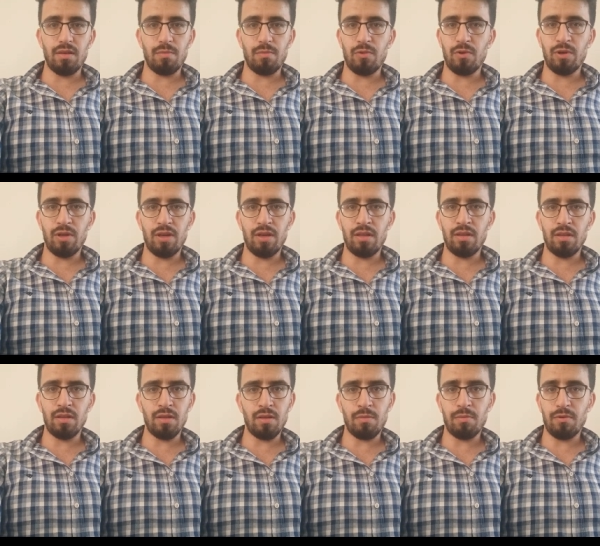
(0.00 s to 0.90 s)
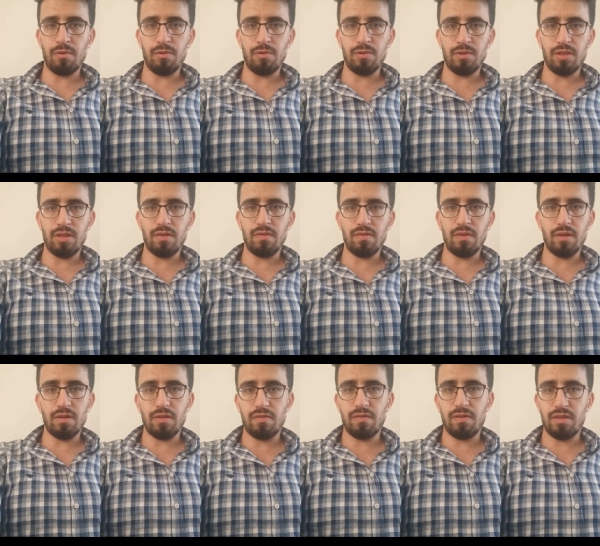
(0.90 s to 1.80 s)
The boy ended up losing
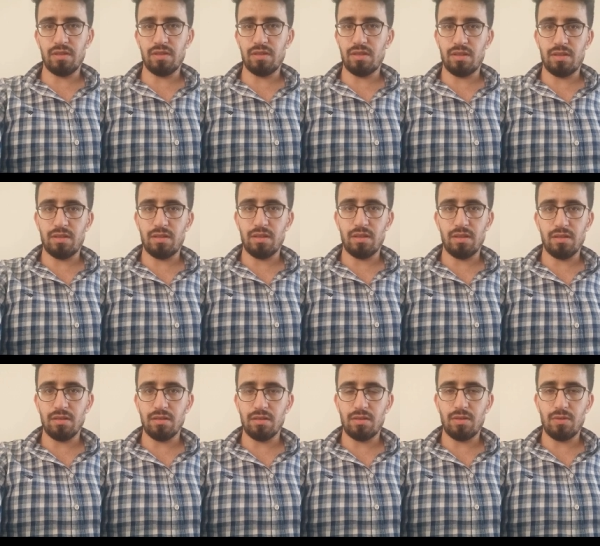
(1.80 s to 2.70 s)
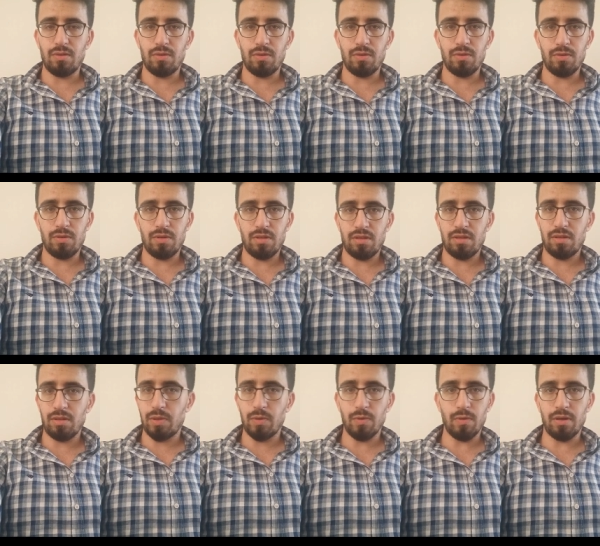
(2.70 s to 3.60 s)
one of his testicles due to
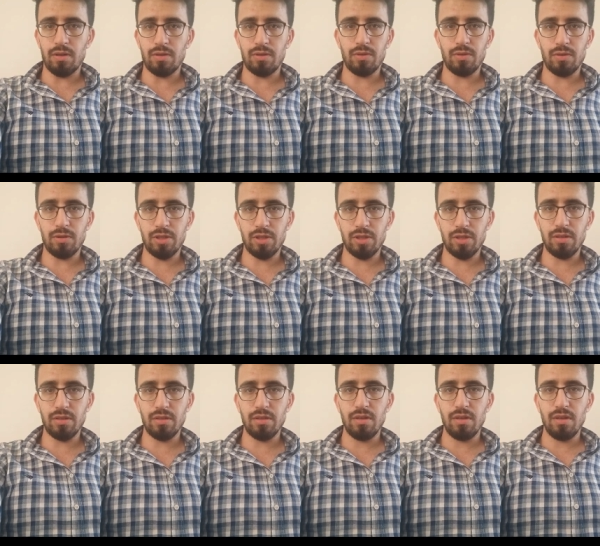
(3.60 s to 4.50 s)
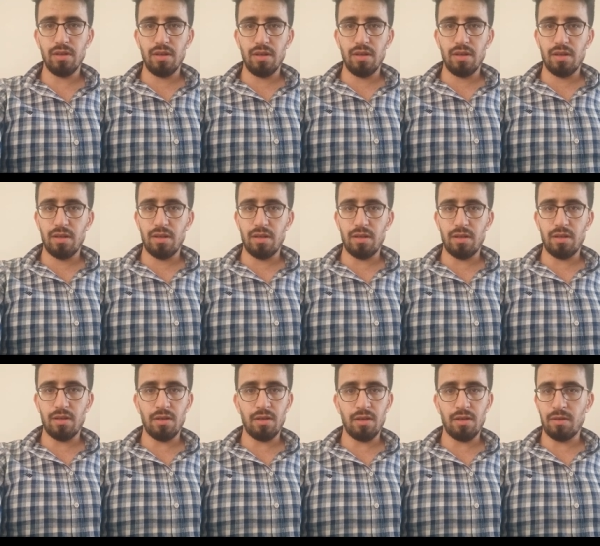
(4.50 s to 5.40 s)
testicular torsion
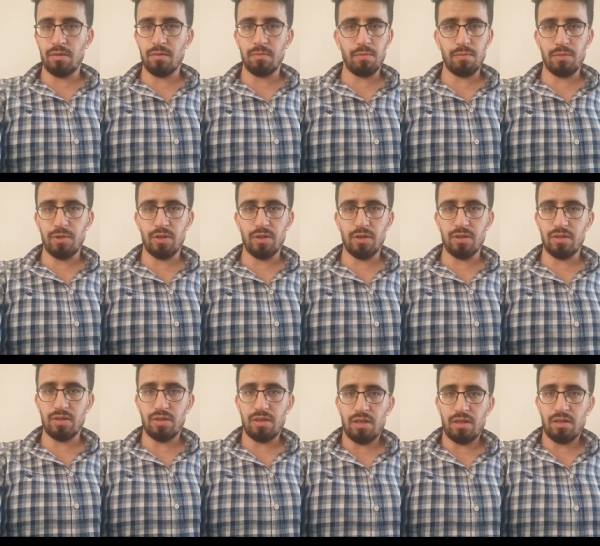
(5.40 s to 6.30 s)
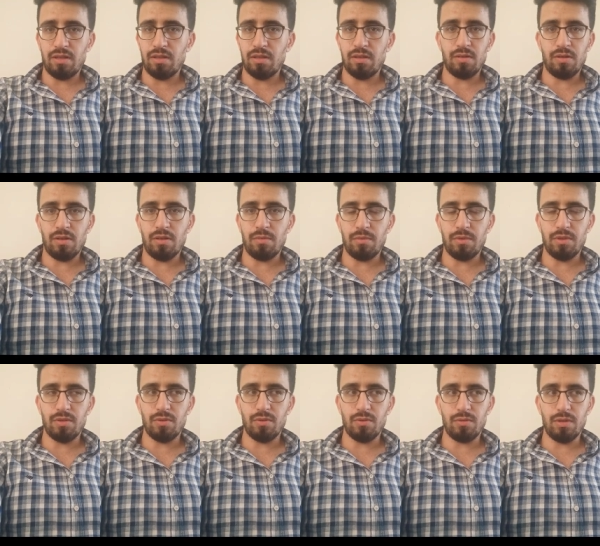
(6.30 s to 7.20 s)
because they didn't come in
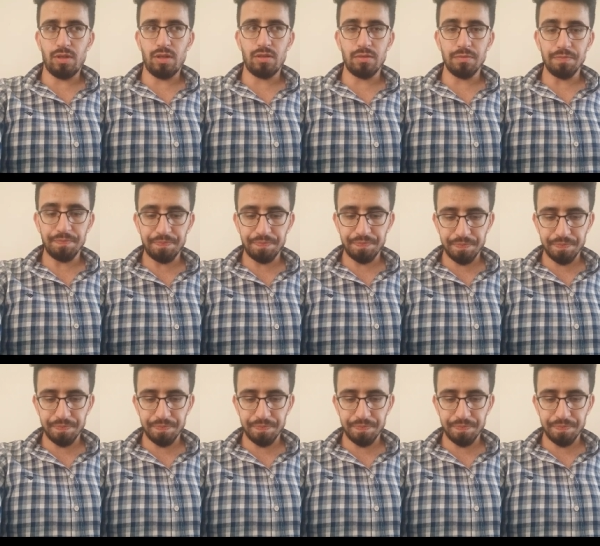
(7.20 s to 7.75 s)
sooner.